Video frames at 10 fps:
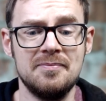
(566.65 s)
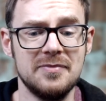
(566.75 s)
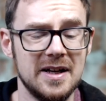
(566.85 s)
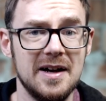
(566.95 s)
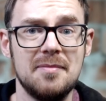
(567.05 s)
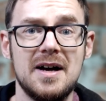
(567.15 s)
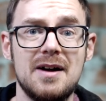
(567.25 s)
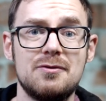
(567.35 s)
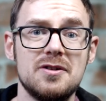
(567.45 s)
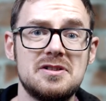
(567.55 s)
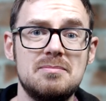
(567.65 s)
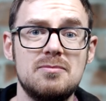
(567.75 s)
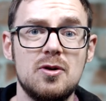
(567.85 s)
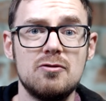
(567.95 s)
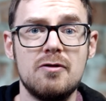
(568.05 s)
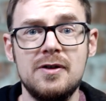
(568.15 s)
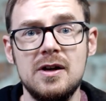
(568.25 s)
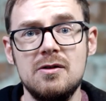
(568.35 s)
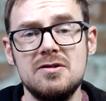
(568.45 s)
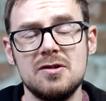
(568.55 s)
Yeah, I've got some more
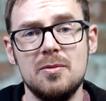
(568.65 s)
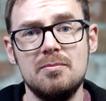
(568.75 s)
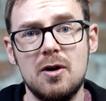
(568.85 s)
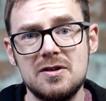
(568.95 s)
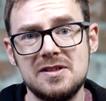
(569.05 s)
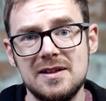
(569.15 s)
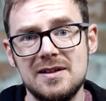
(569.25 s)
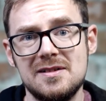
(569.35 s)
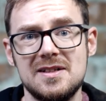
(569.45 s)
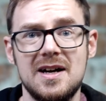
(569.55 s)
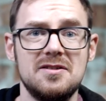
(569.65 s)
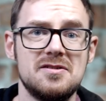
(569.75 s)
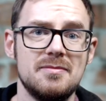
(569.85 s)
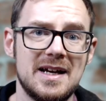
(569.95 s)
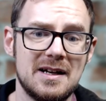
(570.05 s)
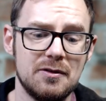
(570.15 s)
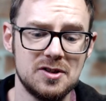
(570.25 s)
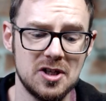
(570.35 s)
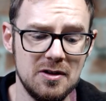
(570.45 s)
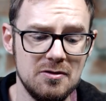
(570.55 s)
reviews, unboxings and some
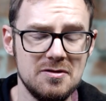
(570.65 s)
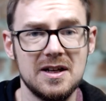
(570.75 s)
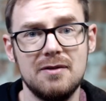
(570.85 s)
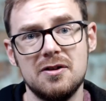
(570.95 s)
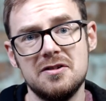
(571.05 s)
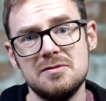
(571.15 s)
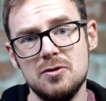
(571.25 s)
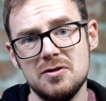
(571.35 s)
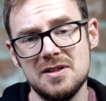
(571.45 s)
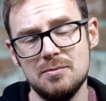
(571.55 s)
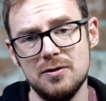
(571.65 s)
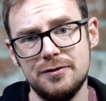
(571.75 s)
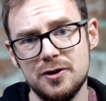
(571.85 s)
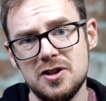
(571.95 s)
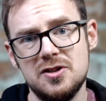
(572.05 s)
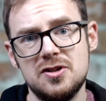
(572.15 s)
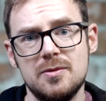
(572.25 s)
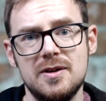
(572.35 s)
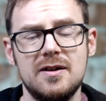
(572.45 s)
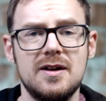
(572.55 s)
how-tos. I've got some more sample footage
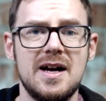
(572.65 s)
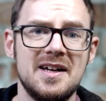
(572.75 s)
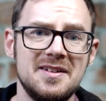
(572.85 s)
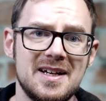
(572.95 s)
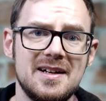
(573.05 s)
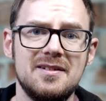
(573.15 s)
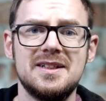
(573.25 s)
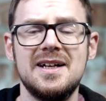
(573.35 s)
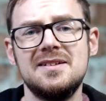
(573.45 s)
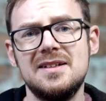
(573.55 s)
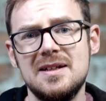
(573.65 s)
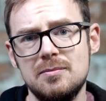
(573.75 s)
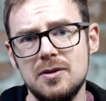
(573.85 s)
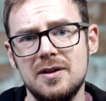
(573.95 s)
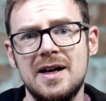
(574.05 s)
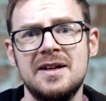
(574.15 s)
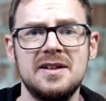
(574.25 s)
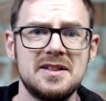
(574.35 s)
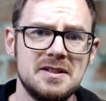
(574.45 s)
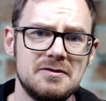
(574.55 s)
coming, handheld and gimbal and
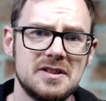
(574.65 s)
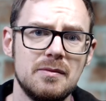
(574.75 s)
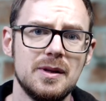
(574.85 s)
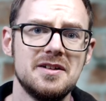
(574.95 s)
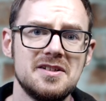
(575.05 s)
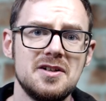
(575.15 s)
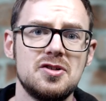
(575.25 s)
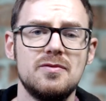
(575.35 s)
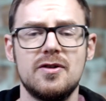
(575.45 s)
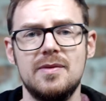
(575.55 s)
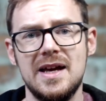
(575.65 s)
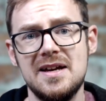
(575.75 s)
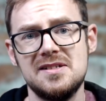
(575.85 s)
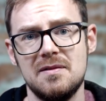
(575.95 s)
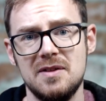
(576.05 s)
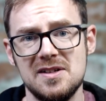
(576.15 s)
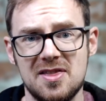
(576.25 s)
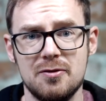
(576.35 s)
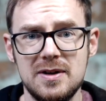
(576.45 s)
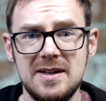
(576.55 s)
active stabilization from the
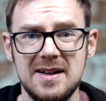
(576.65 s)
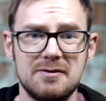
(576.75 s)
A7S3.